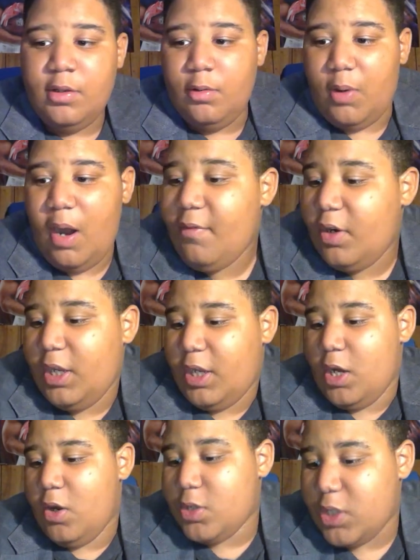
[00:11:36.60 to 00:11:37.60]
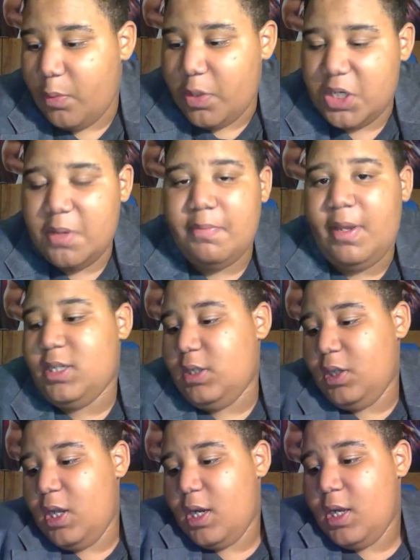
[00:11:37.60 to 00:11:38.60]
Wherever he goes, I wish him best of
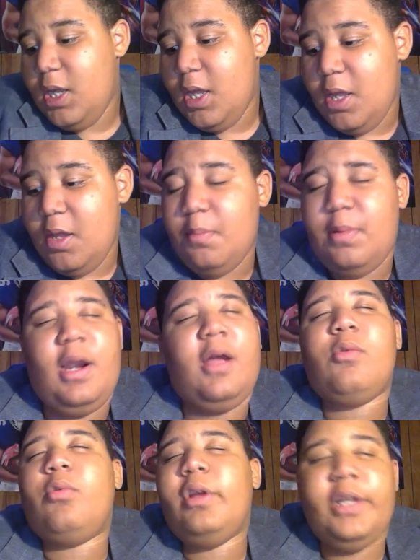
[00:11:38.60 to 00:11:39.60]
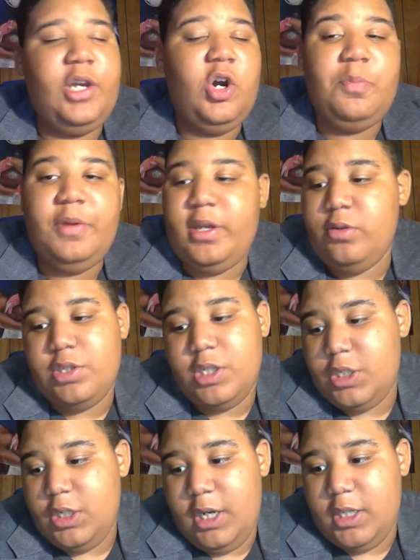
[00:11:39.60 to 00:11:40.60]
luck. But I really hope he goes to the
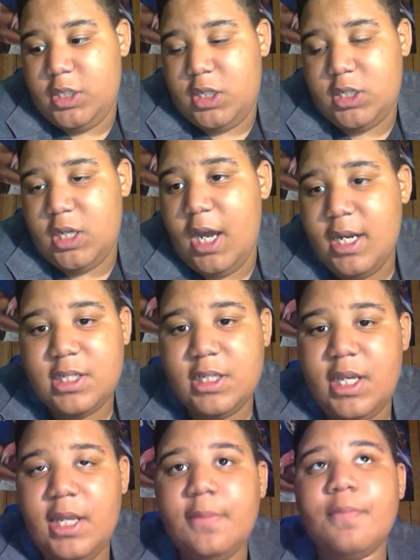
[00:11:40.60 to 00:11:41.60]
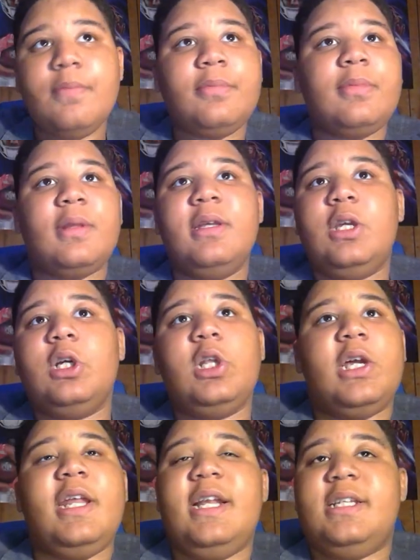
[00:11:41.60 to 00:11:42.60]
Giants. Because honestly, you're
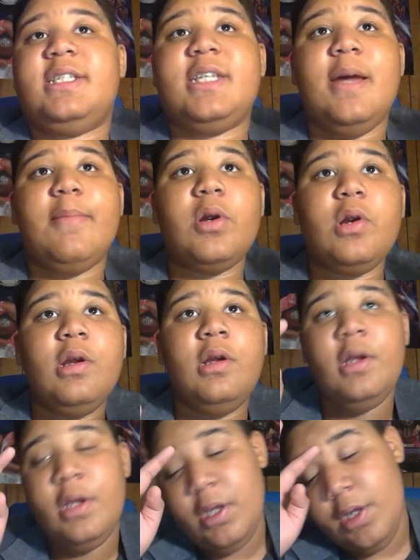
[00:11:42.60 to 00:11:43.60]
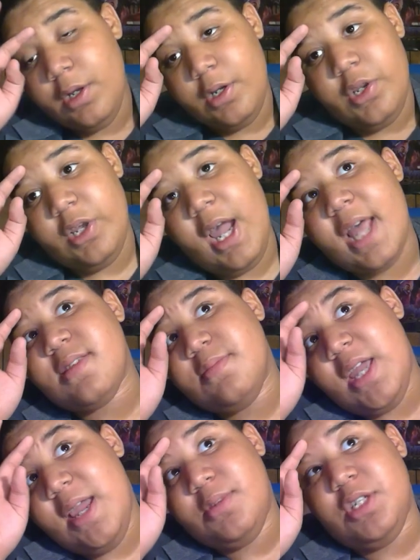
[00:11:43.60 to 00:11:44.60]
looking at December. You got some
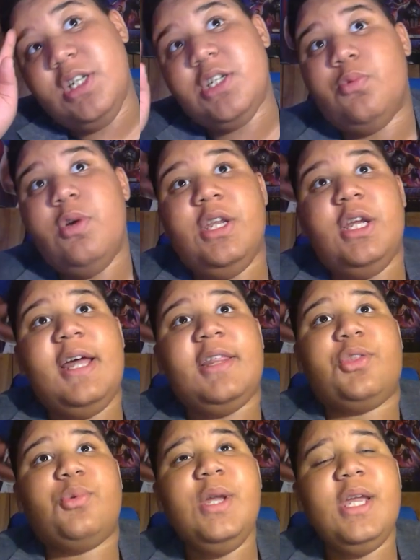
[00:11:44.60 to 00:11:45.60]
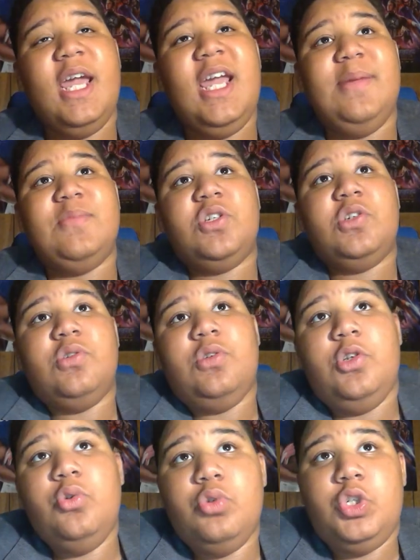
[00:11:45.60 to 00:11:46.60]
games you need to win. You got 3 games
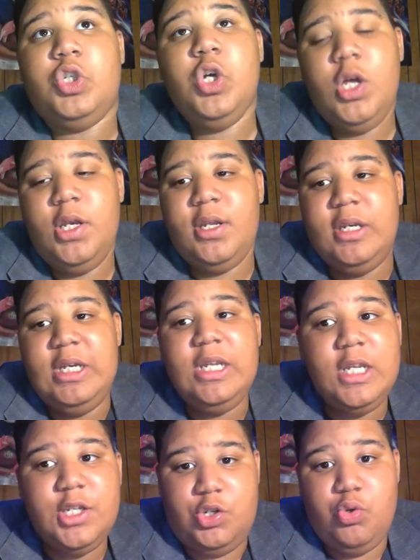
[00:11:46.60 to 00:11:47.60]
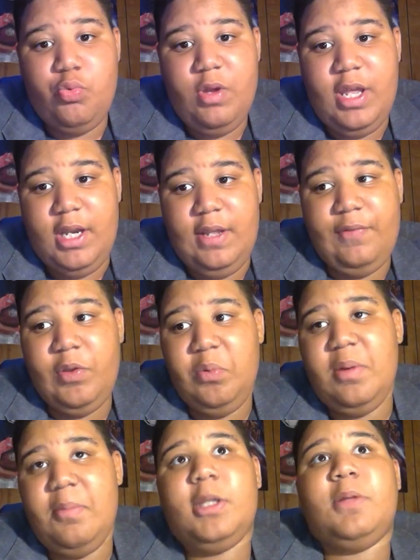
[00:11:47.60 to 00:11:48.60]
you should and need to win if you
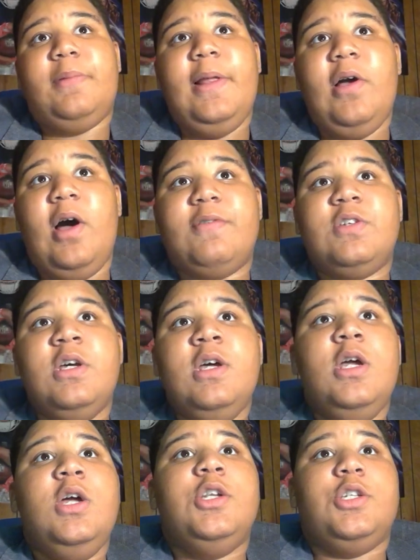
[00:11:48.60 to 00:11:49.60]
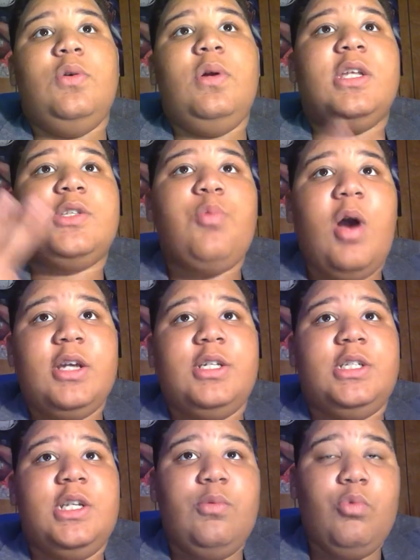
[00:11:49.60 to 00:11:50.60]
want to make the playoffs. 2 against
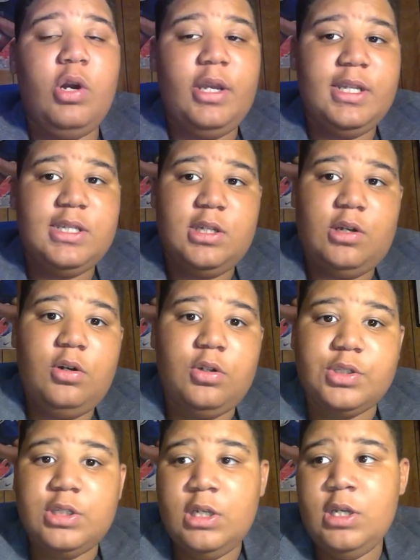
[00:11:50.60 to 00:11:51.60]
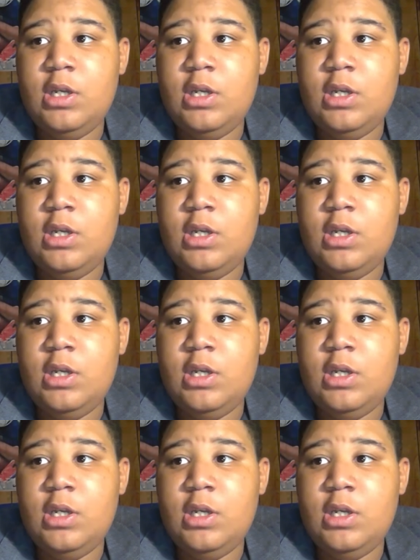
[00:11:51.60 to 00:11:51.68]
Washington and 1 against the Colts.